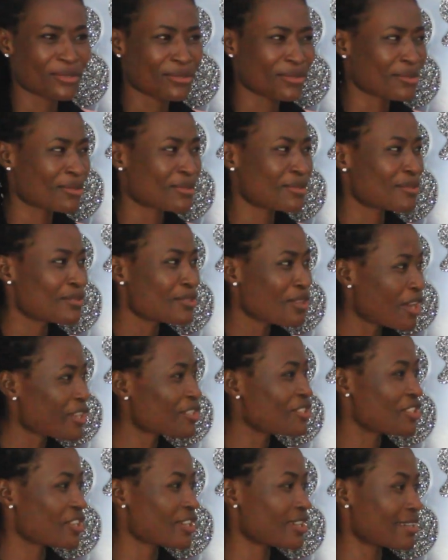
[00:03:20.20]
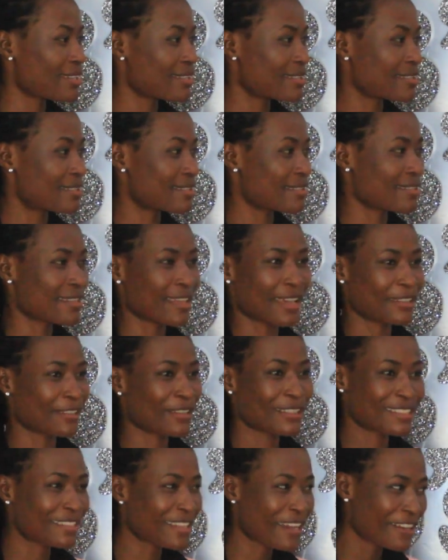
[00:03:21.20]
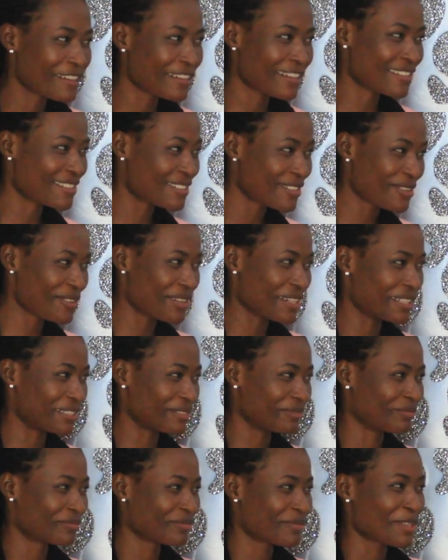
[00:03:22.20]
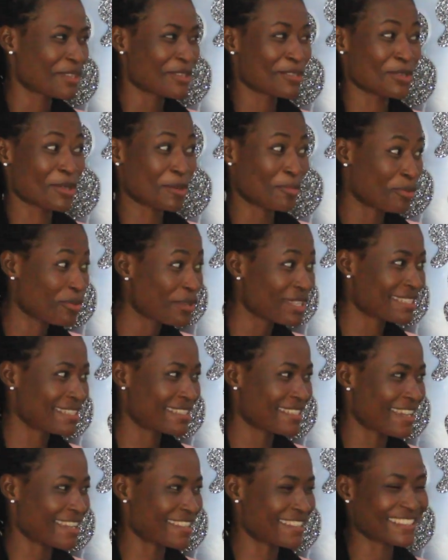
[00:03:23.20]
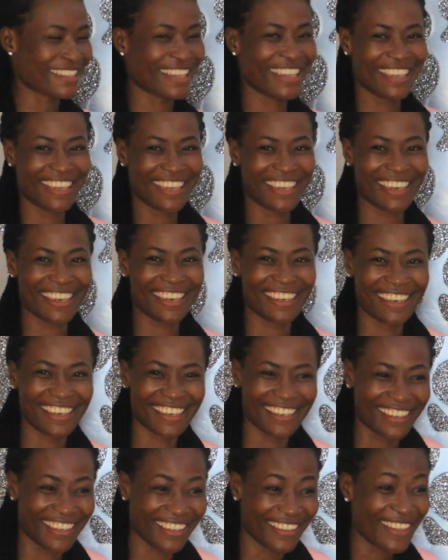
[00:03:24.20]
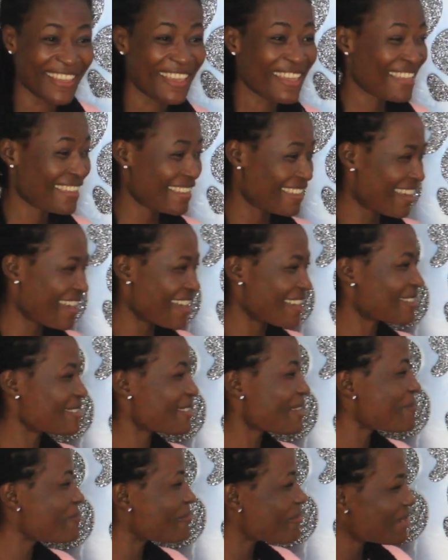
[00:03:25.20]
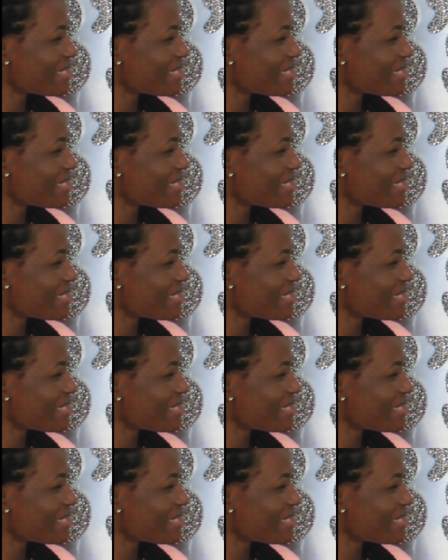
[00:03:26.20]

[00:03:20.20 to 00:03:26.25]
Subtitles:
you're not just an ordinary Nigerian, you're a princess. Yes, you're a